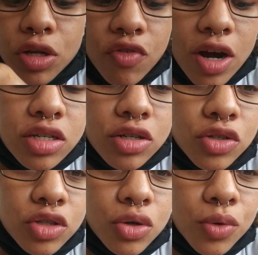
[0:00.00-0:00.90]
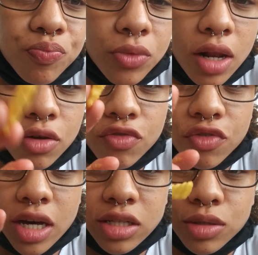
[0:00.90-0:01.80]
Fries are good though. I love
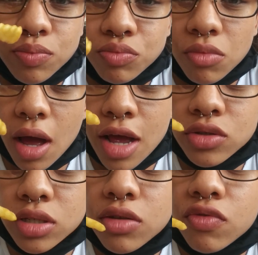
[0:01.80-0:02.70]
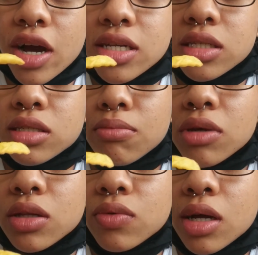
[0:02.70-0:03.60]
fries. I used to eat fries as a
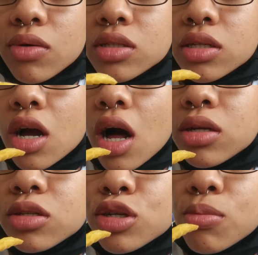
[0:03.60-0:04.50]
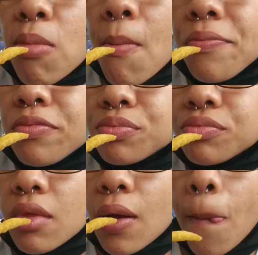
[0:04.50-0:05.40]
meal when I was in college,
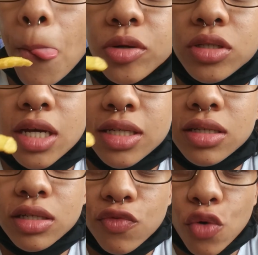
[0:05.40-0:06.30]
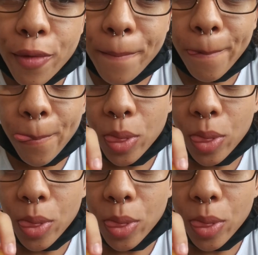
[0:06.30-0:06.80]
which is like sixth form.